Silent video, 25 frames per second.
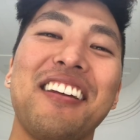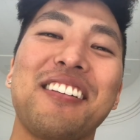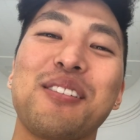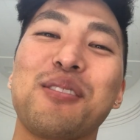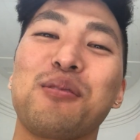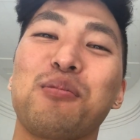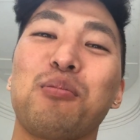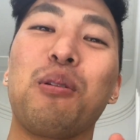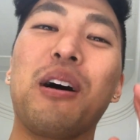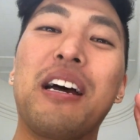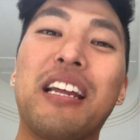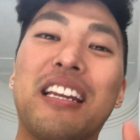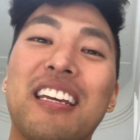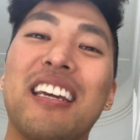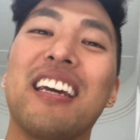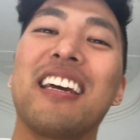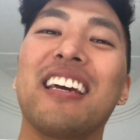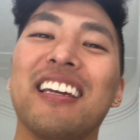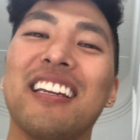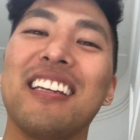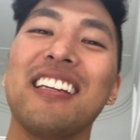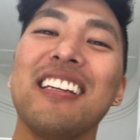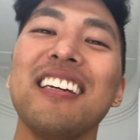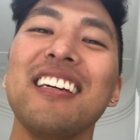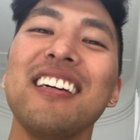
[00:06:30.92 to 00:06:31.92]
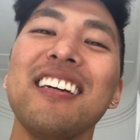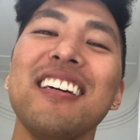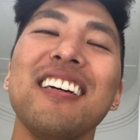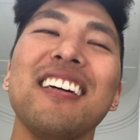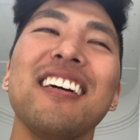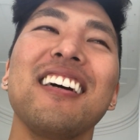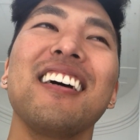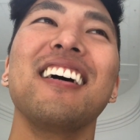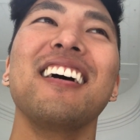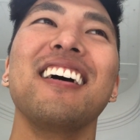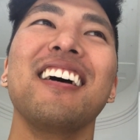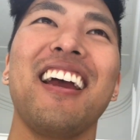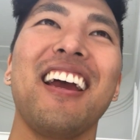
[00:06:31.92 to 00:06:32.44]
I just went in
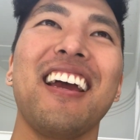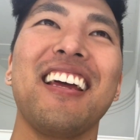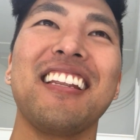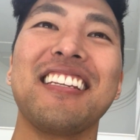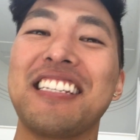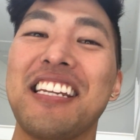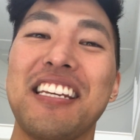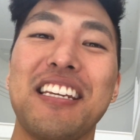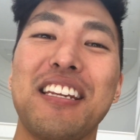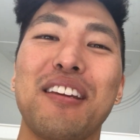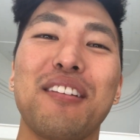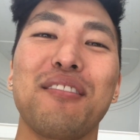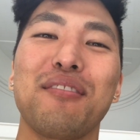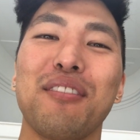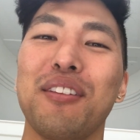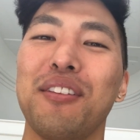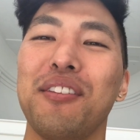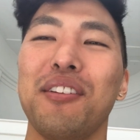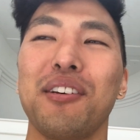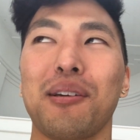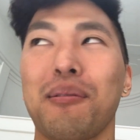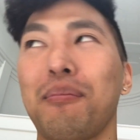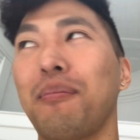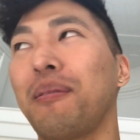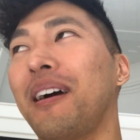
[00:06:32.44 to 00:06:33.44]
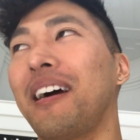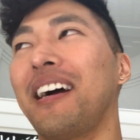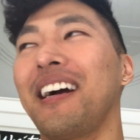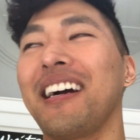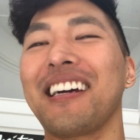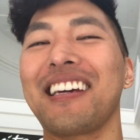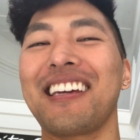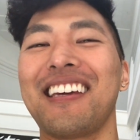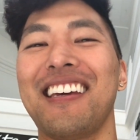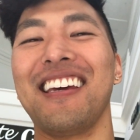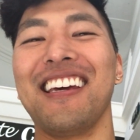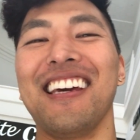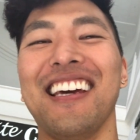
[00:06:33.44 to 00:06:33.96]
and didn't even look
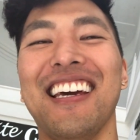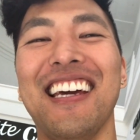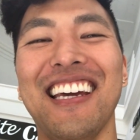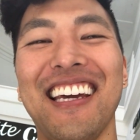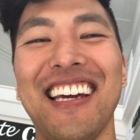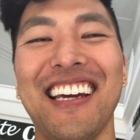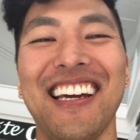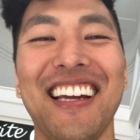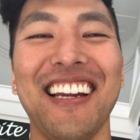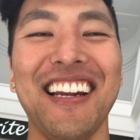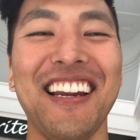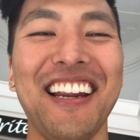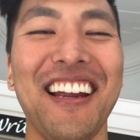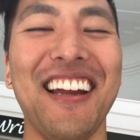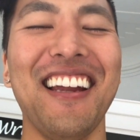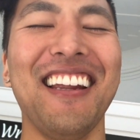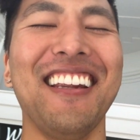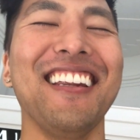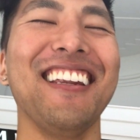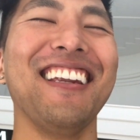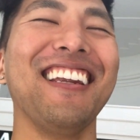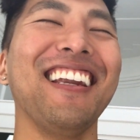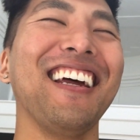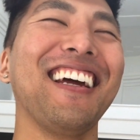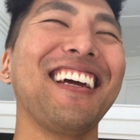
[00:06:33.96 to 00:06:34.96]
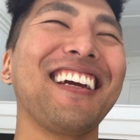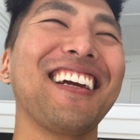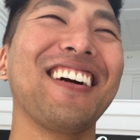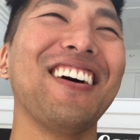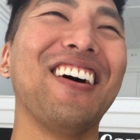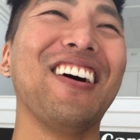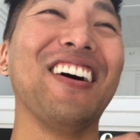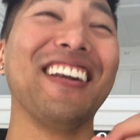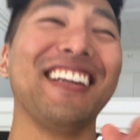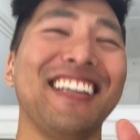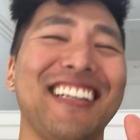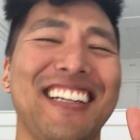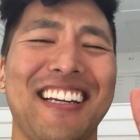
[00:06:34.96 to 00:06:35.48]
back. And I
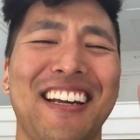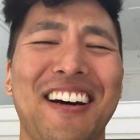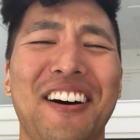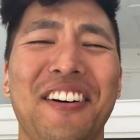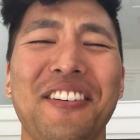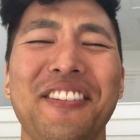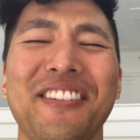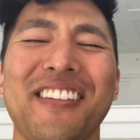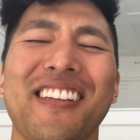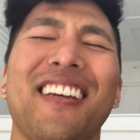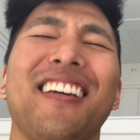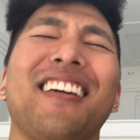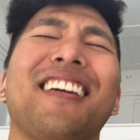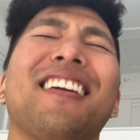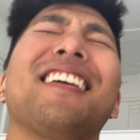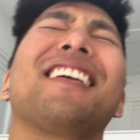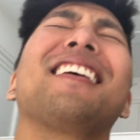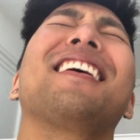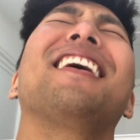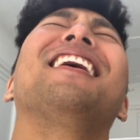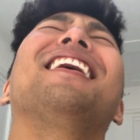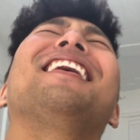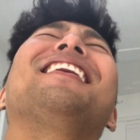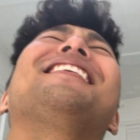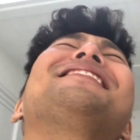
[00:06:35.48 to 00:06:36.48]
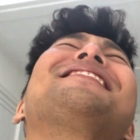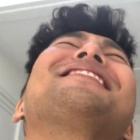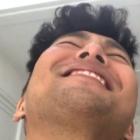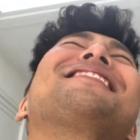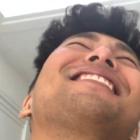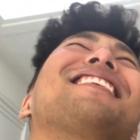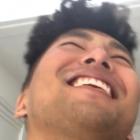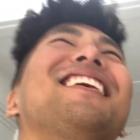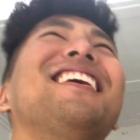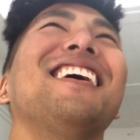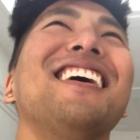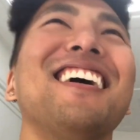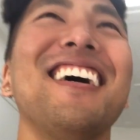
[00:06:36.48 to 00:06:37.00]
got it. I was like, yes,
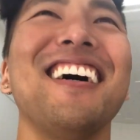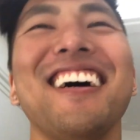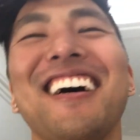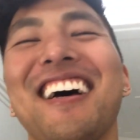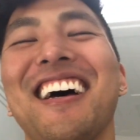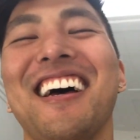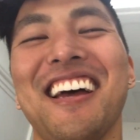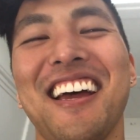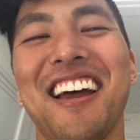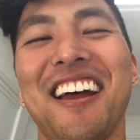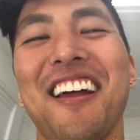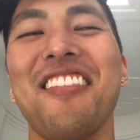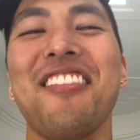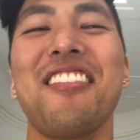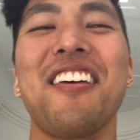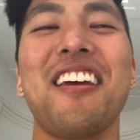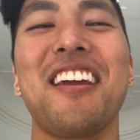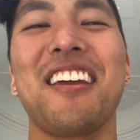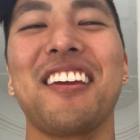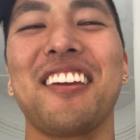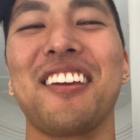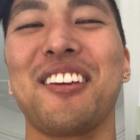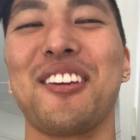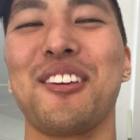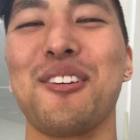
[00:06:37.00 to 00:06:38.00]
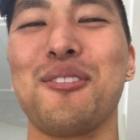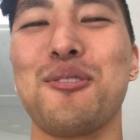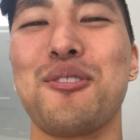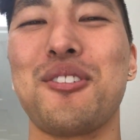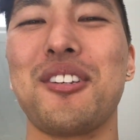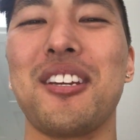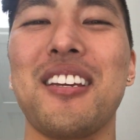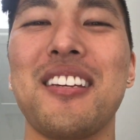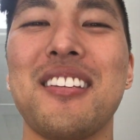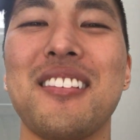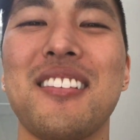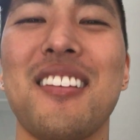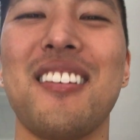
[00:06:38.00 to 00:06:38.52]
thank you,
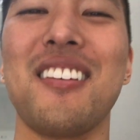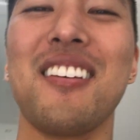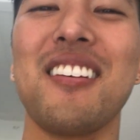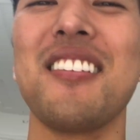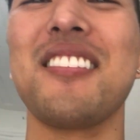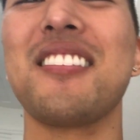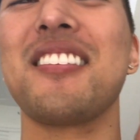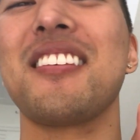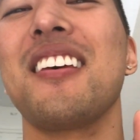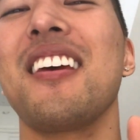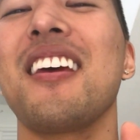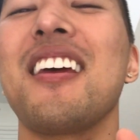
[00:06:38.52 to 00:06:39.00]
Jesus.